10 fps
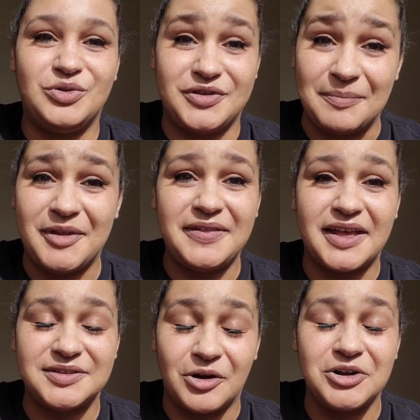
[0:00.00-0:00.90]
something
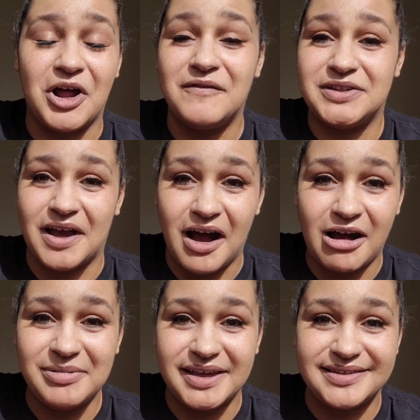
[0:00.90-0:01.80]
that started off as a
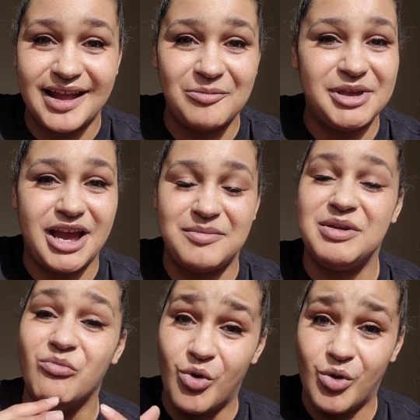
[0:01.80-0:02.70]
hobby is now
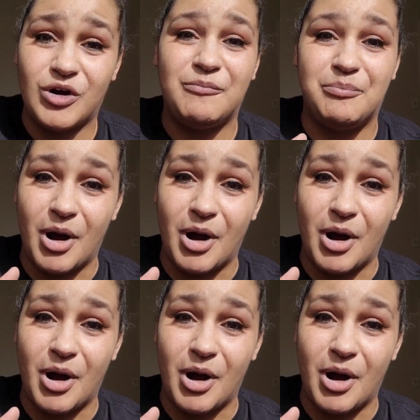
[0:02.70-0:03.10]
becoming more